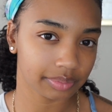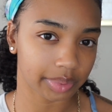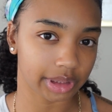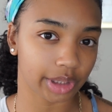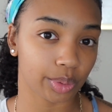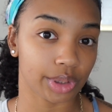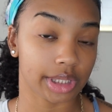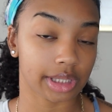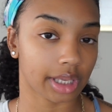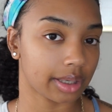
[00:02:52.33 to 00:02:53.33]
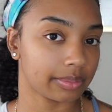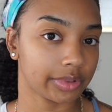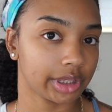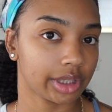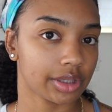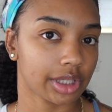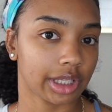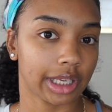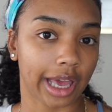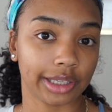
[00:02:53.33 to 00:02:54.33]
but there were some videos on it.